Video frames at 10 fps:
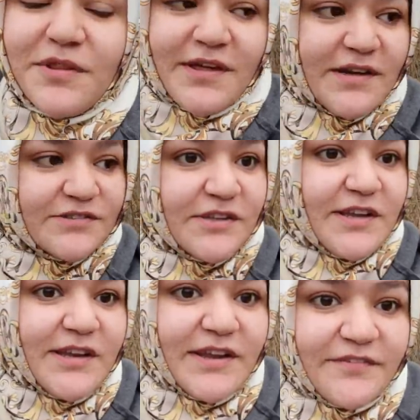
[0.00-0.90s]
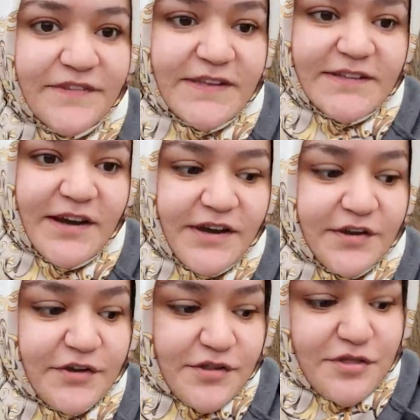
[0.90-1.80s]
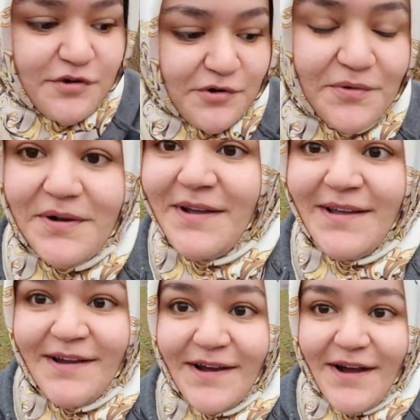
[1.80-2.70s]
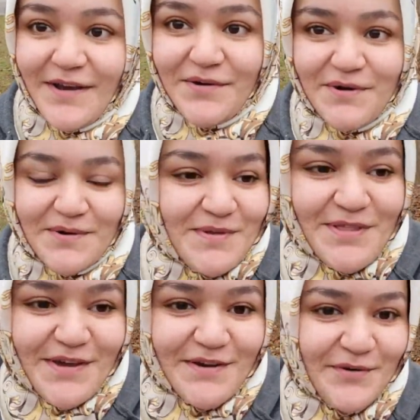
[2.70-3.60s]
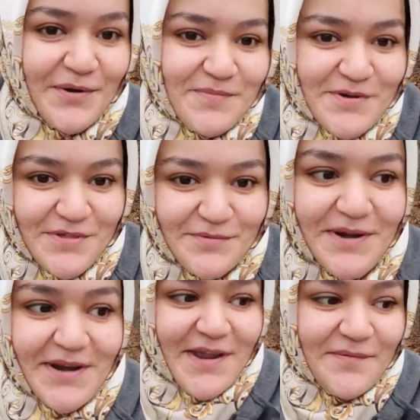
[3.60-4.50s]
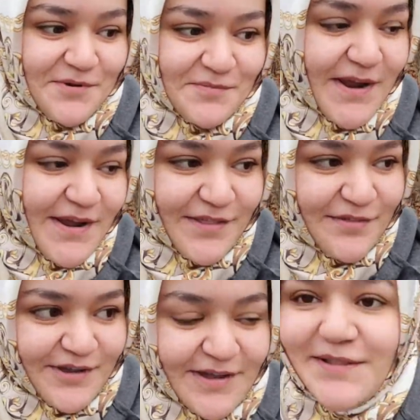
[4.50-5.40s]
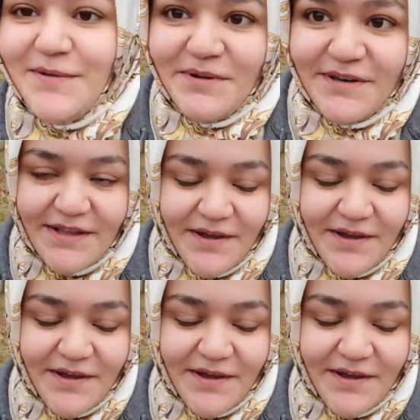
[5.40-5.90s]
was actually lifting tires, so I didn't want to be that annoying person with a camera in my hand, so I had to put it